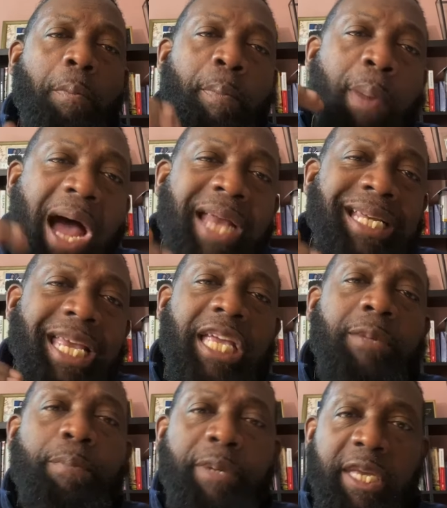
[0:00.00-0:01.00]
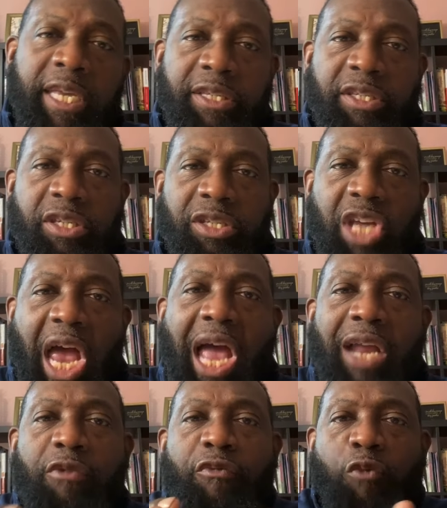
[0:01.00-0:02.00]
but in peace,
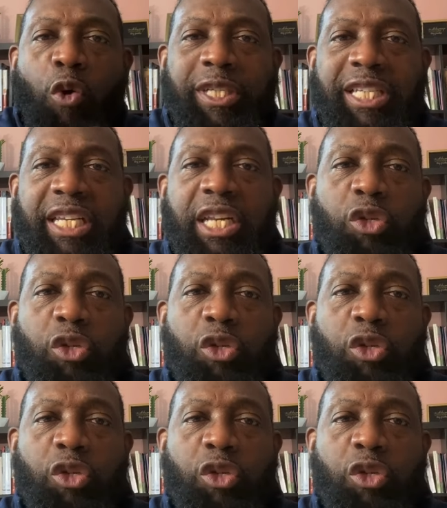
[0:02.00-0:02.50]
John 14 and